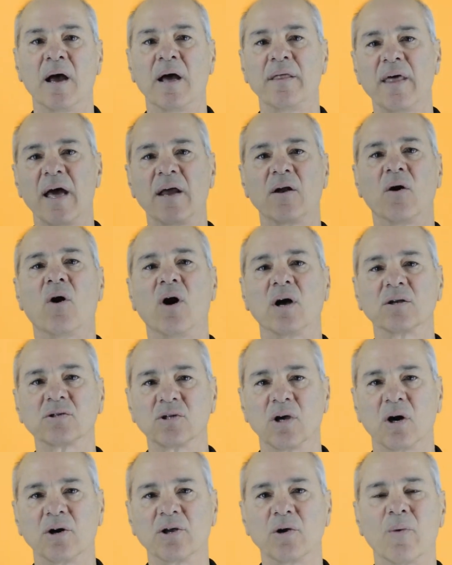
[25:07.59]
And then
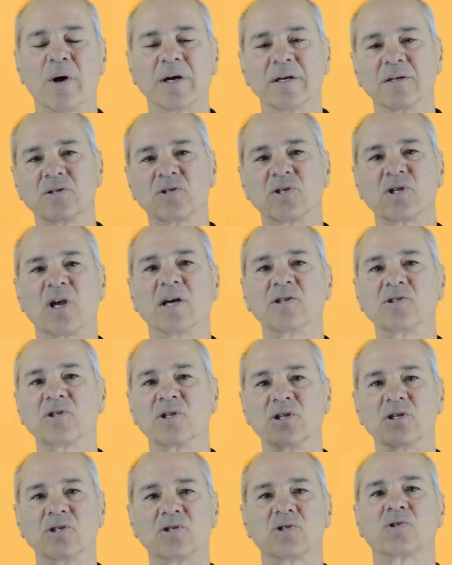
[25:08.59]
also you want to discuss
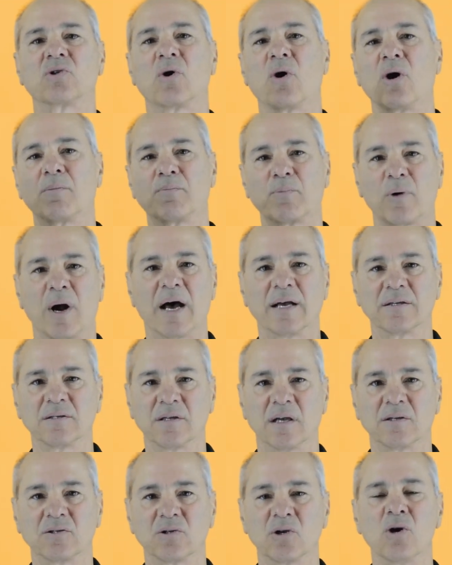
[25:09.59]
the install
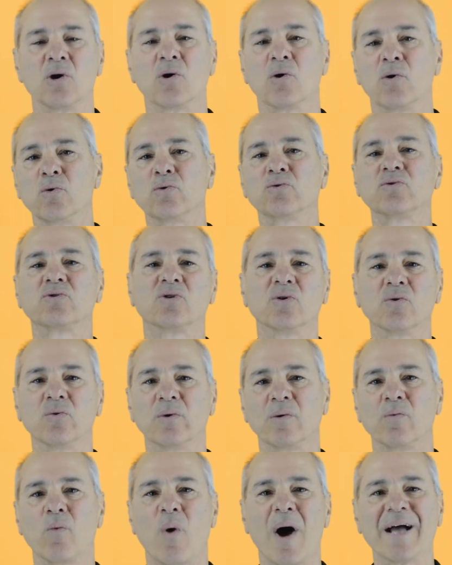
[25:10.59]
process. Who's
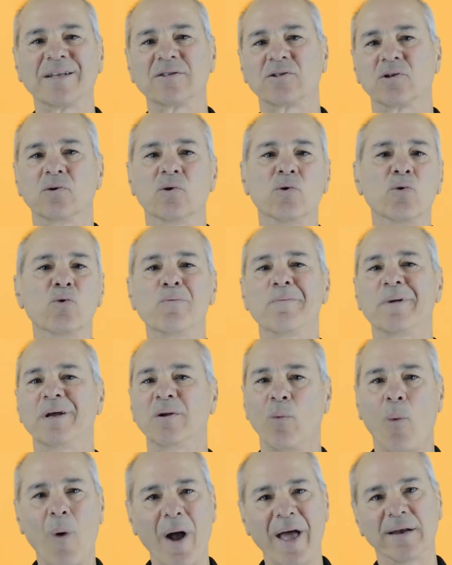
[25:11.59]
doing what to whom
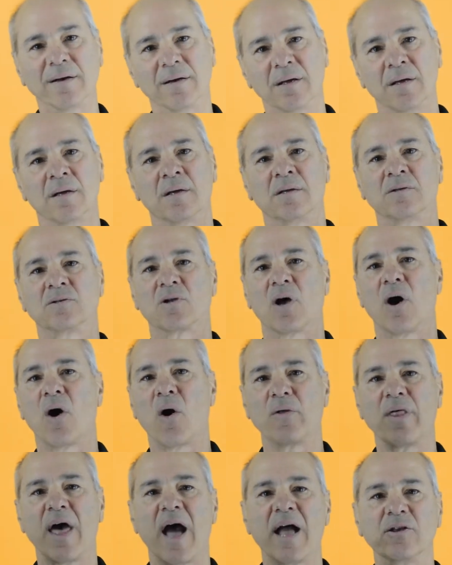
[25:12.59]
and when,
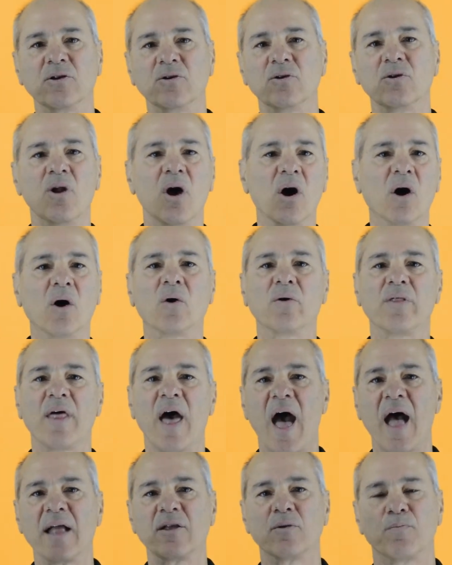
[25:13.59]
so that you know
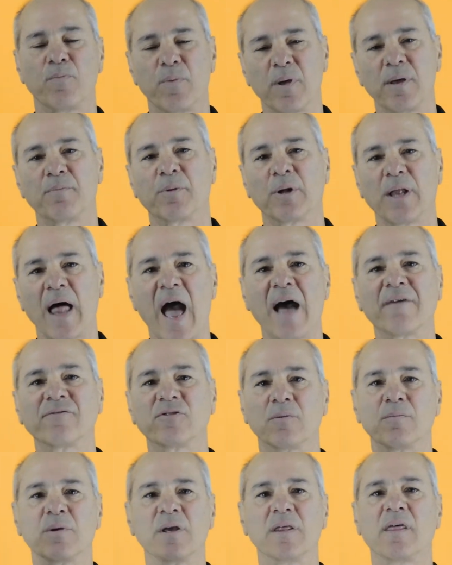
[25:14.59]
that people
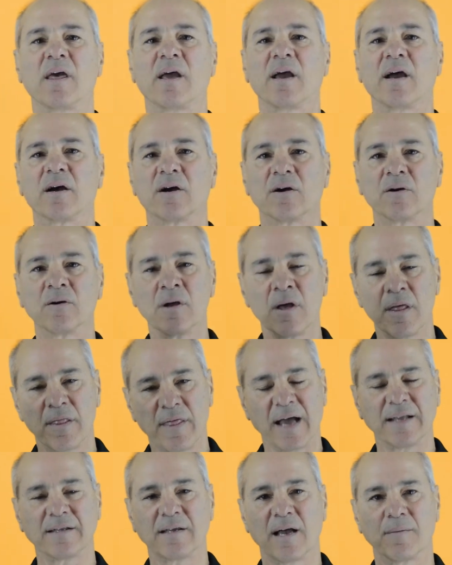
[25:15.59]
have to be there,
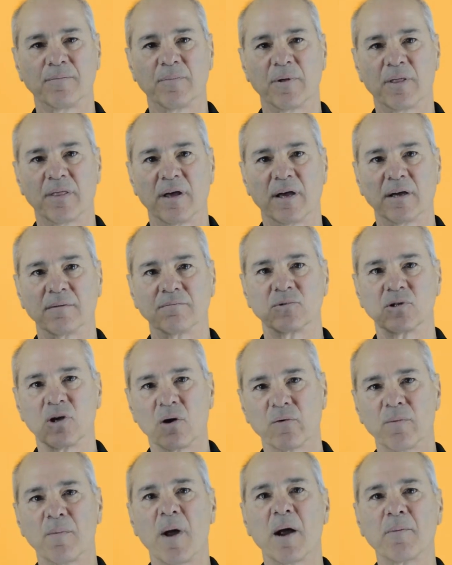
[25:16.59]
that type of thing.
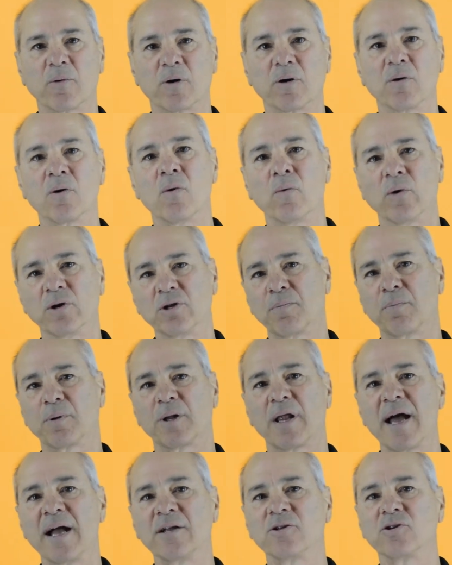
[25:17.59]
So remember, when you
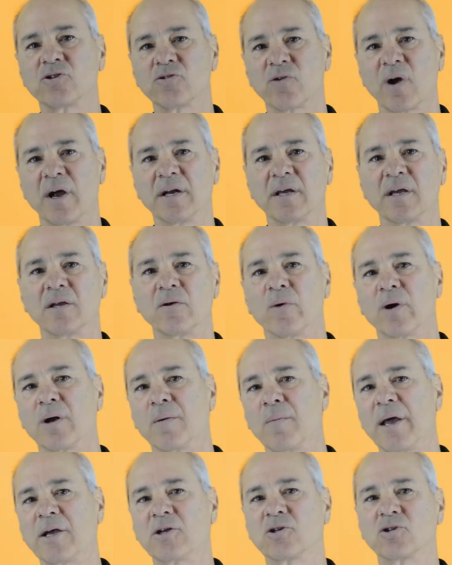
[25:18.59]
plan your training, you
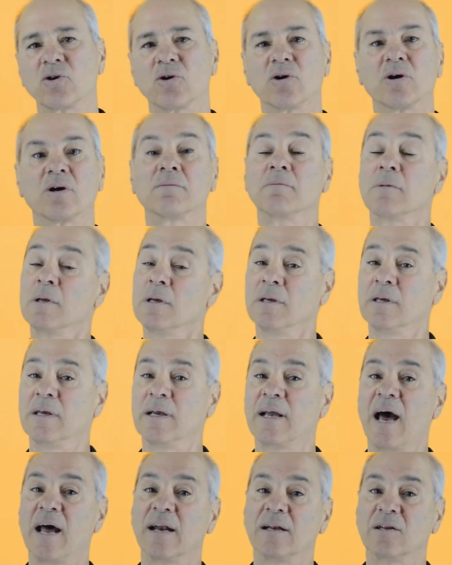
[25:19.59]
want to make sure
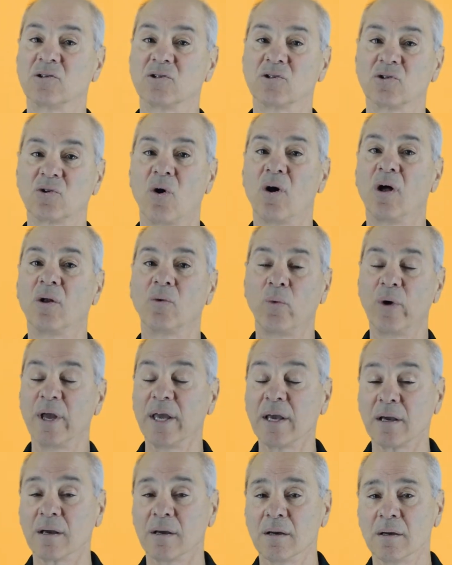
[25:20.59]
you got an install
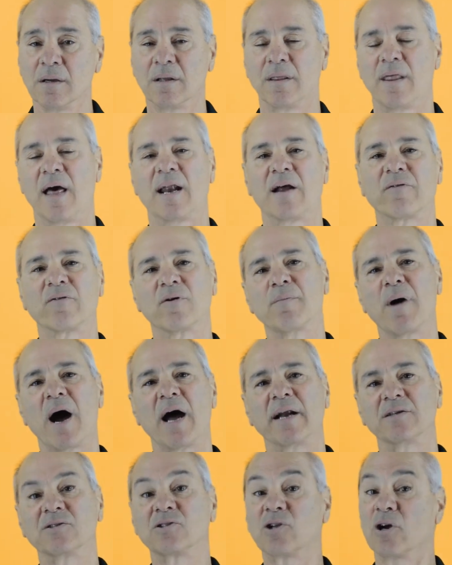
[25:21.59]
week, that
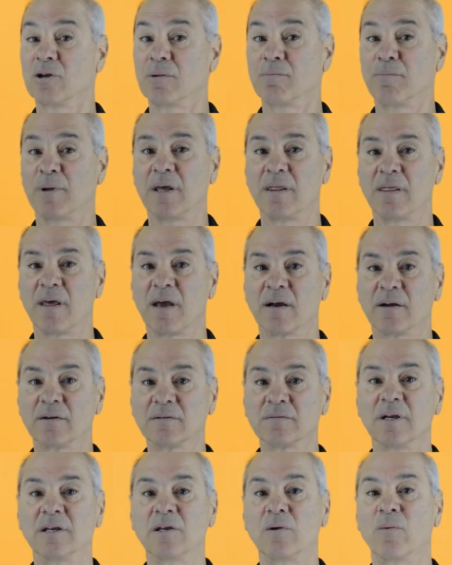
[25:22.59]
everybody's going to be
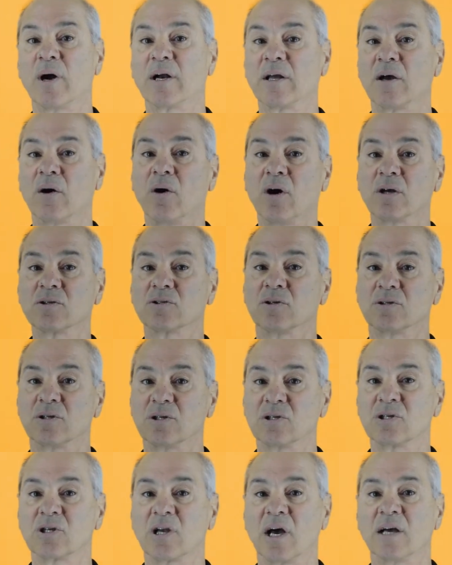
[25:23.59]
there, and you want to also
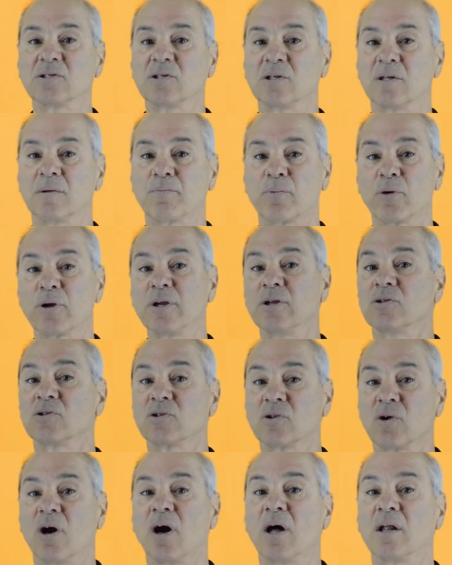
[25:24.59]
discuss the
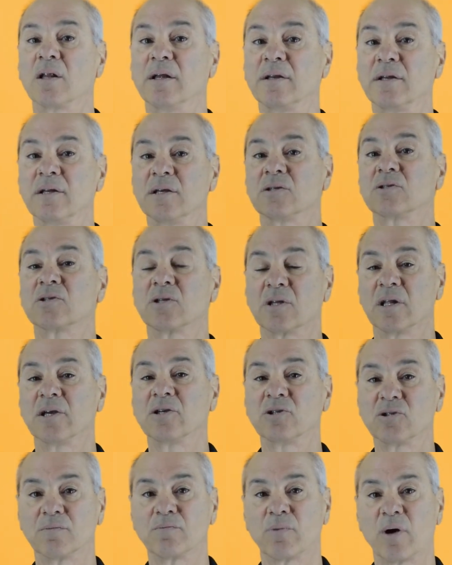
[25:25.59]
pre-install and the
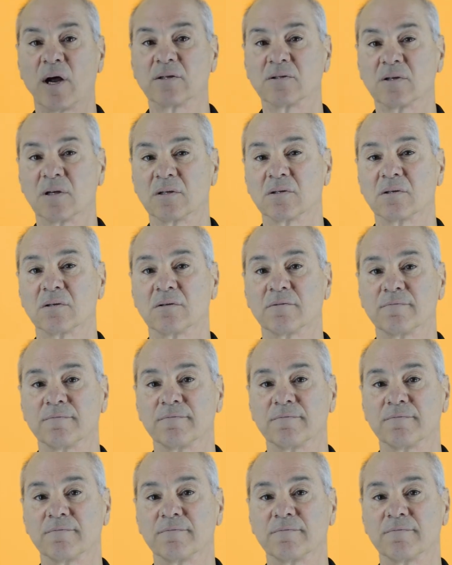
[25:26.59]
installation process.